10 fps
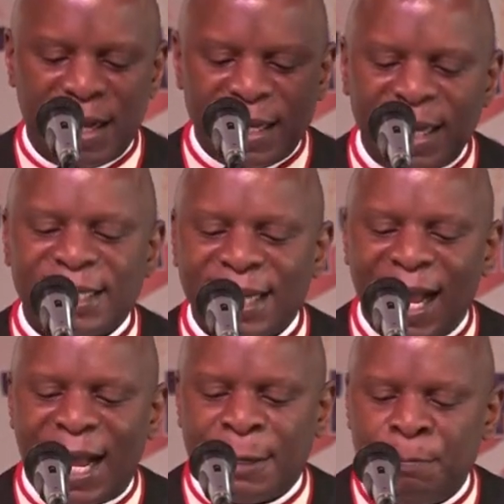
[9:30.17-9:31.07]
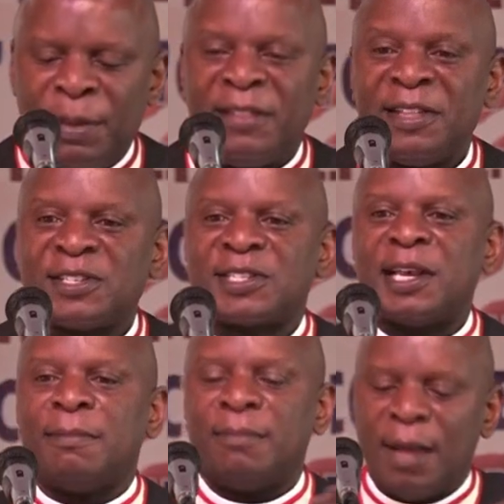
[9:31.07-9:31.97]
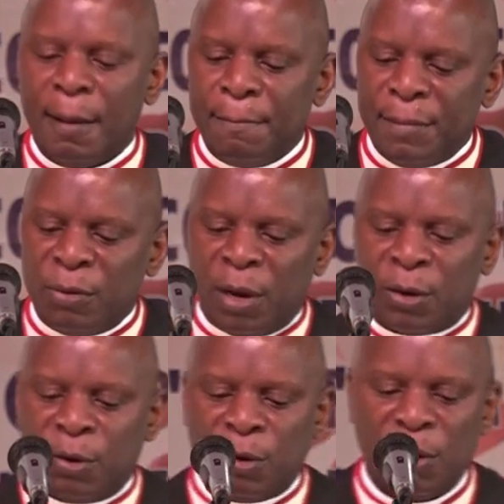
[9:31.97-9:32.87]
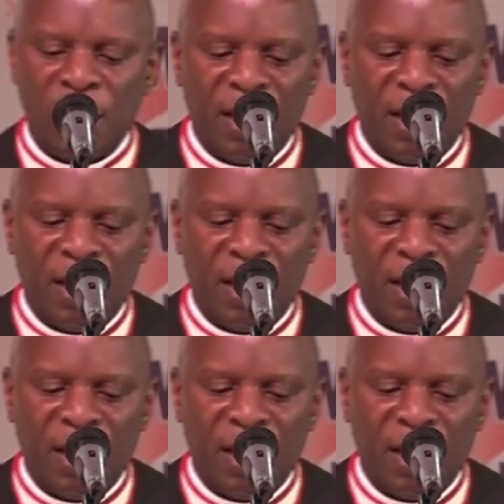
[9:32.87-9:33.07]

it had been the same miracle